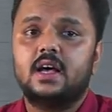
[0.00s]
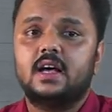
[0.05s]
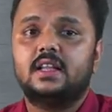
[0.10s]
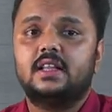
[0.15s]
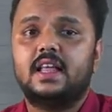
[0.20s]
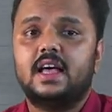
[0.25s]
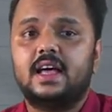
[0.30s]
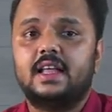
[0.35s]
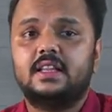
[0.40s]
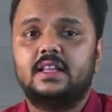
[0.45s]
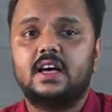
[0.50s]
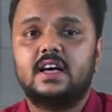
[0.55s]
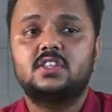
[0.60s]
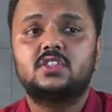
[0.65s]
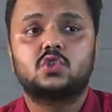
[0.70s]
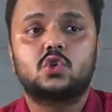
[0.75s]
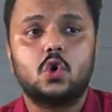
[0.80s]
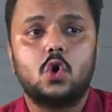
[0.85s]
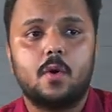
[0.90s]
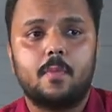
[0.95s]
than the
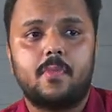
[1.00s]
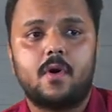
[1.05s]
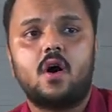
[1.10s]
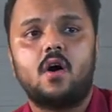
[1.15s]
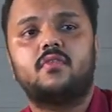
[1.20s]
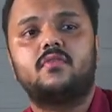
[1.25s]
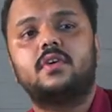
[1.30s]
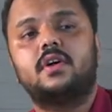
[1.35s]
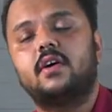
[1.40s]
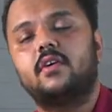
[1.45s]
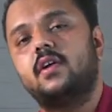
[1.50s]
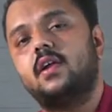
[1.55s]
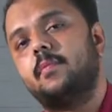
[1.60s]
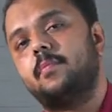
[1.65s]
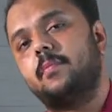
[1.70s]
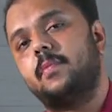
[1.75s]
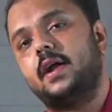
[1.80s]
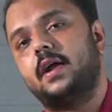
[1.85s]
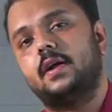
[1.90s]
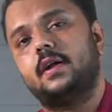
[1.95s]
scope of
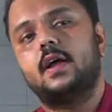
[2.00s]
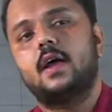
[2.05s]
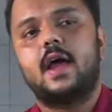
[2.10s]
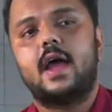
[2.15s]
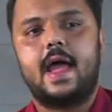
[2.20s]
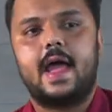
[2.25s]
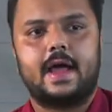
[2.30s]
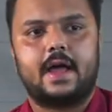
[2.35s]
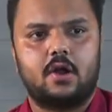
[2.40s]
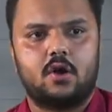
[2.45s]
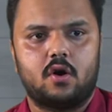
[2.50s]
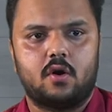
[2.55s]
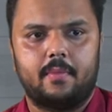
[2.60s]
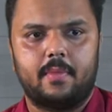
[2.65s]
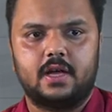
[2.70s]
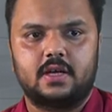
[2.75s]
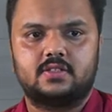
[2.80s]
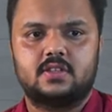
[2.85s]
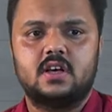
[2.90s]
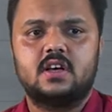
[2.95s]
development
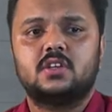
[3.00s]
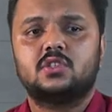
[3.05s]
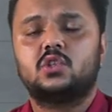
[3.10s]
economics.